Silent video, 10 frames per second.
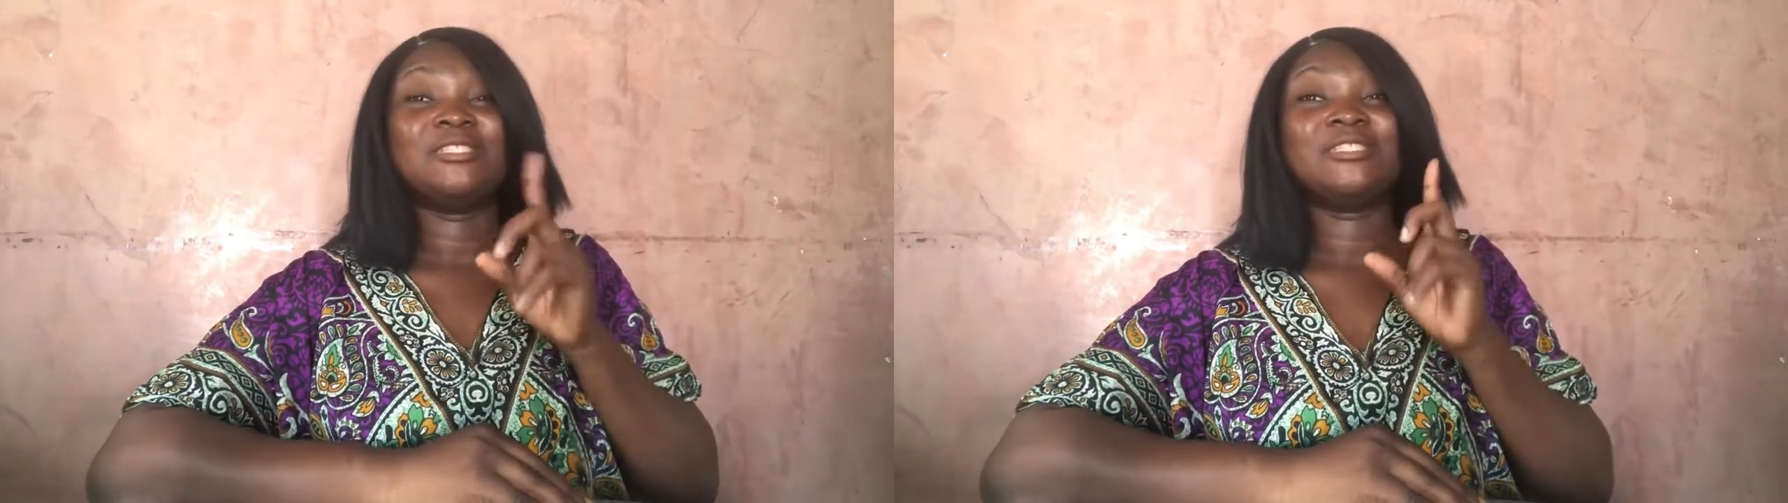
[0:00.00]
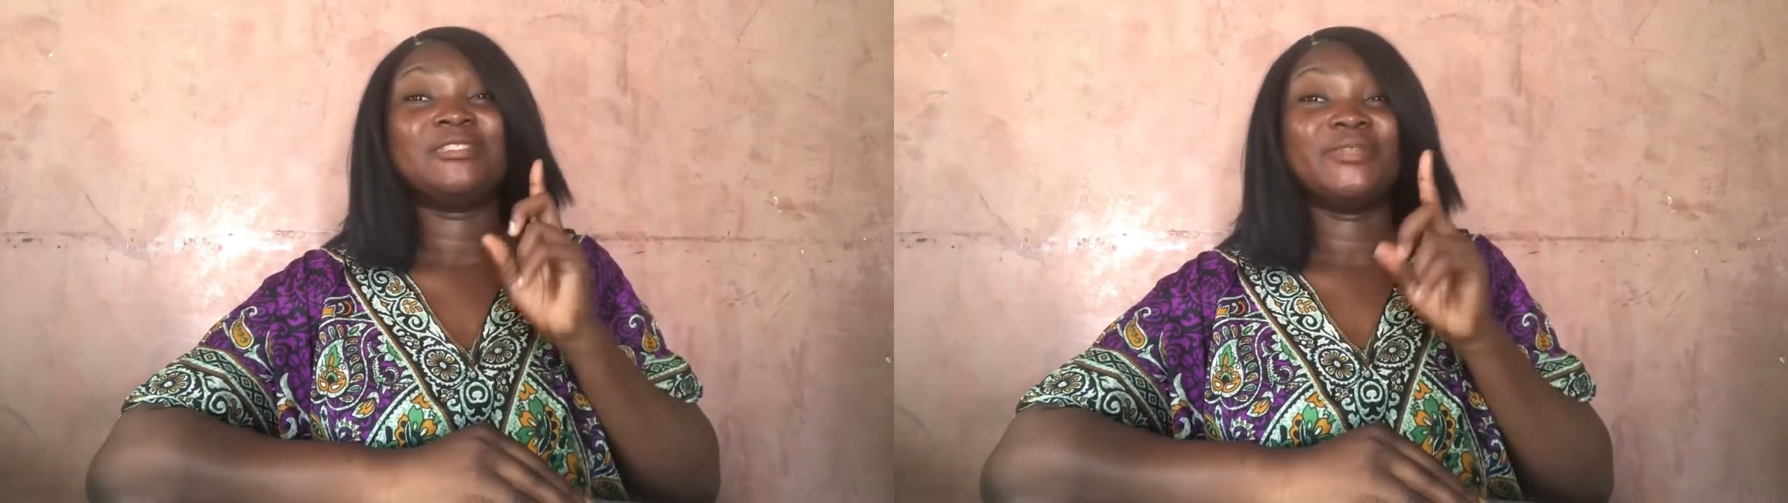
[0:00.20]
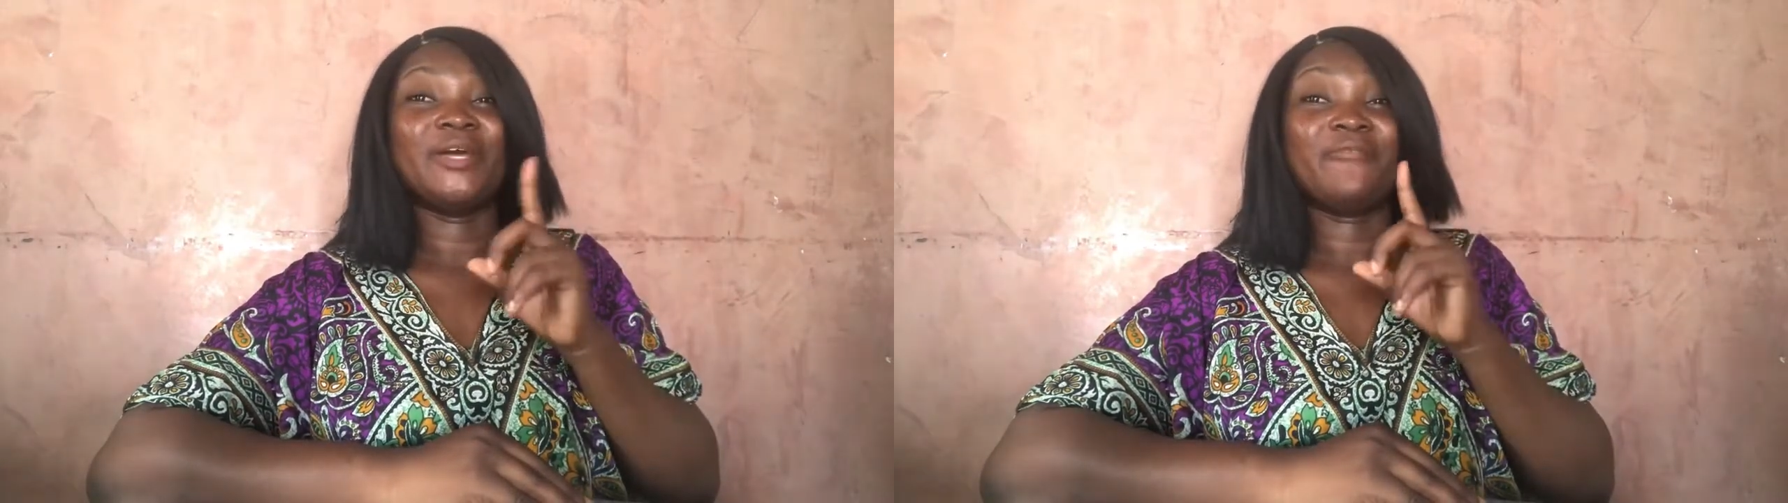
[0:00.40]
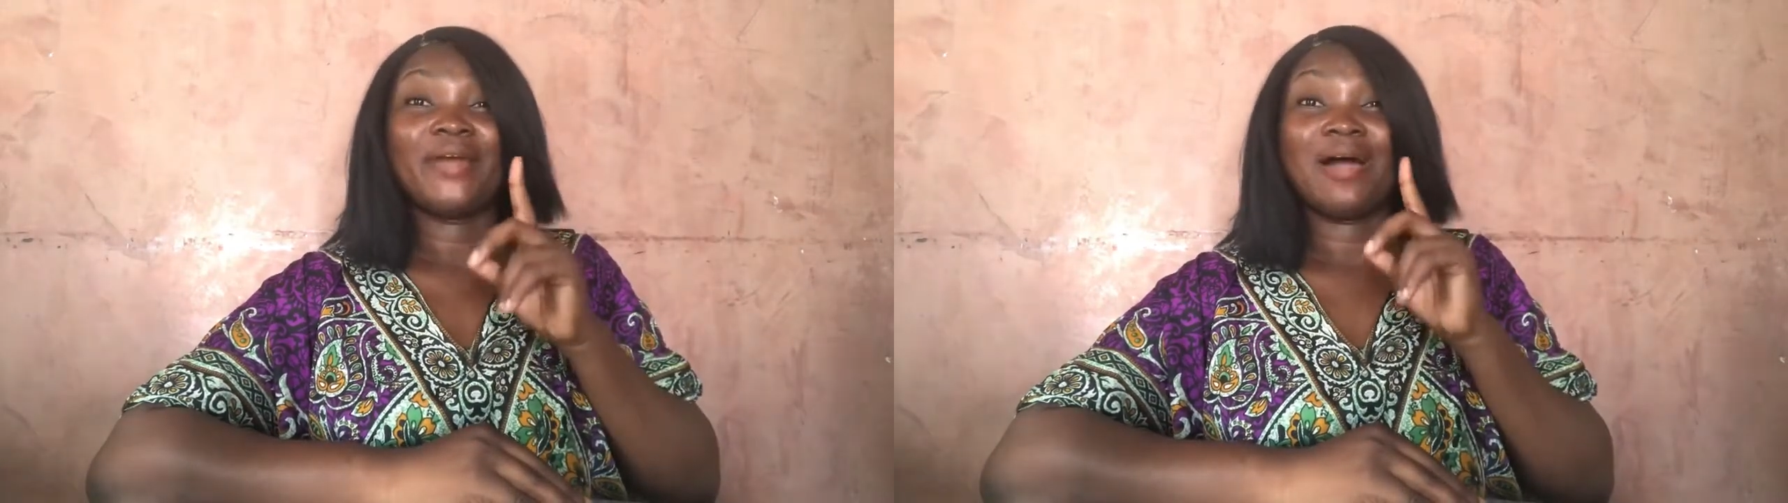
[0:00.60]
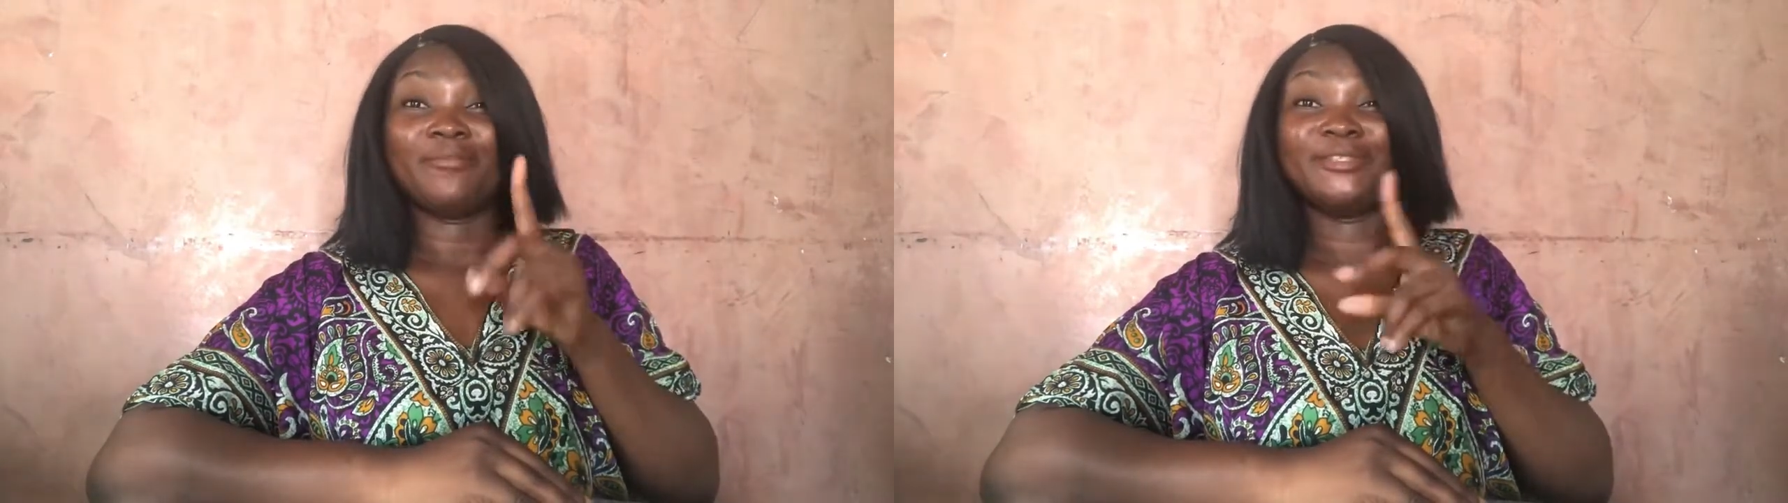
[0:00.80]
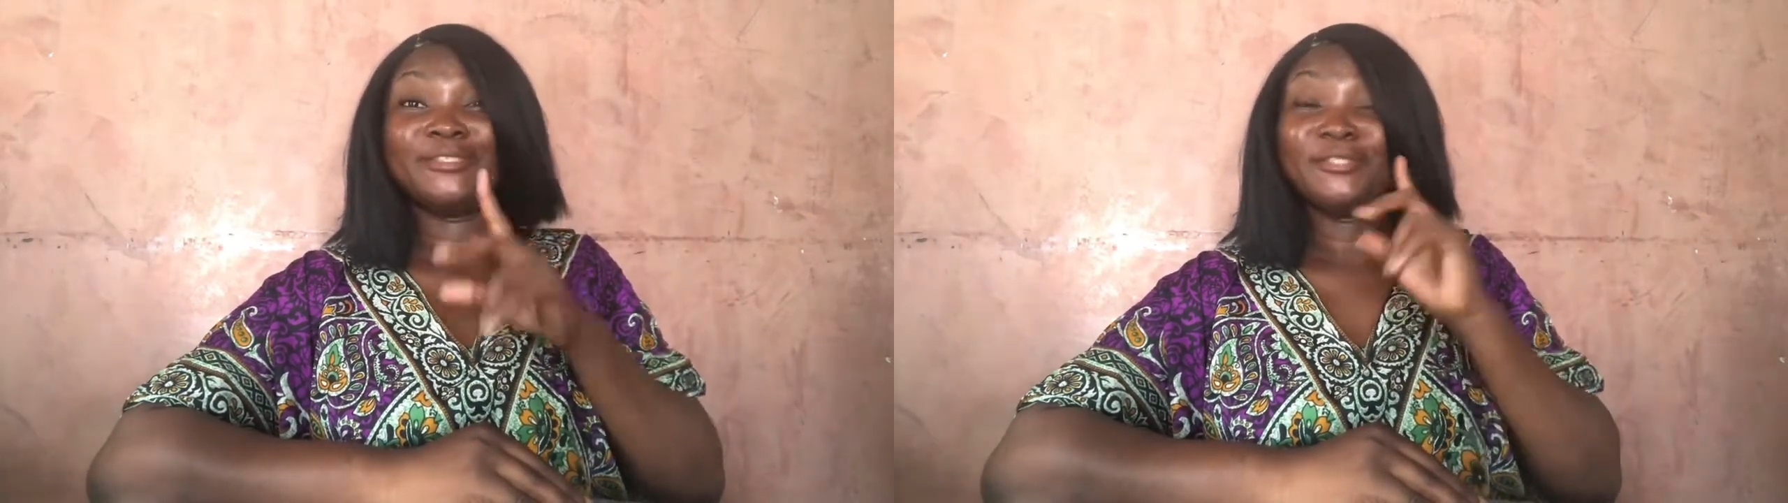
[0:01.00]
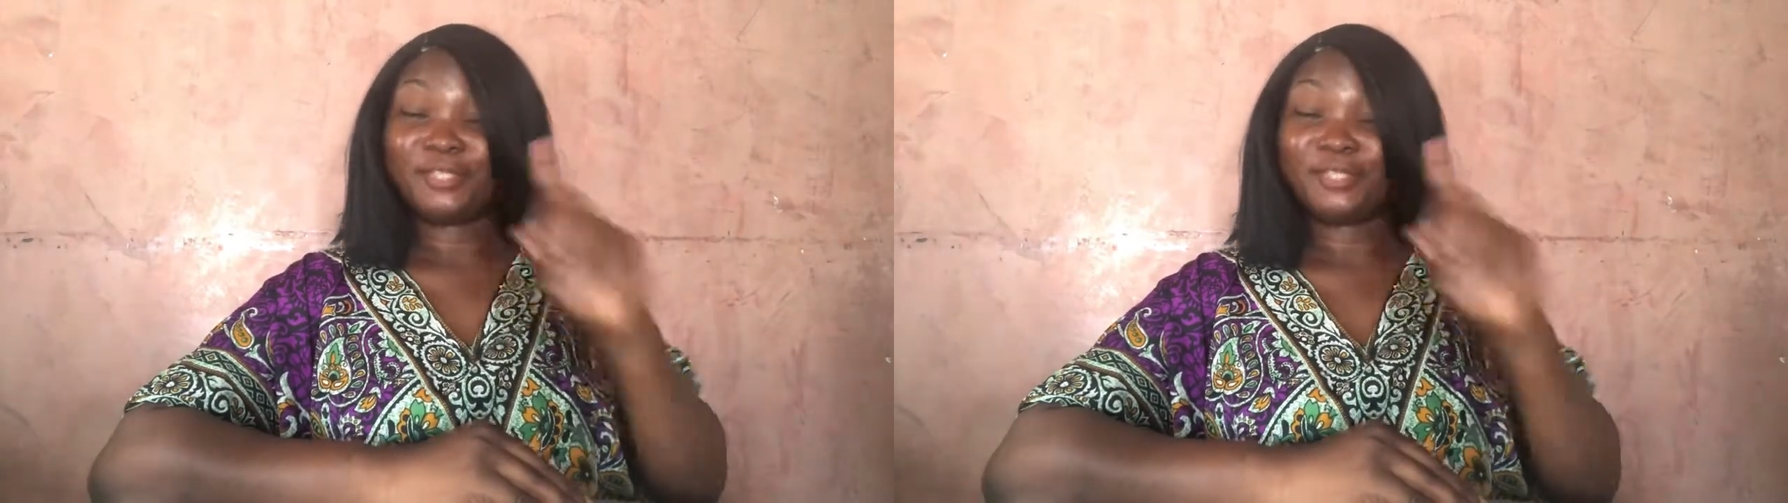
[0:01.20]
is very, very amazing.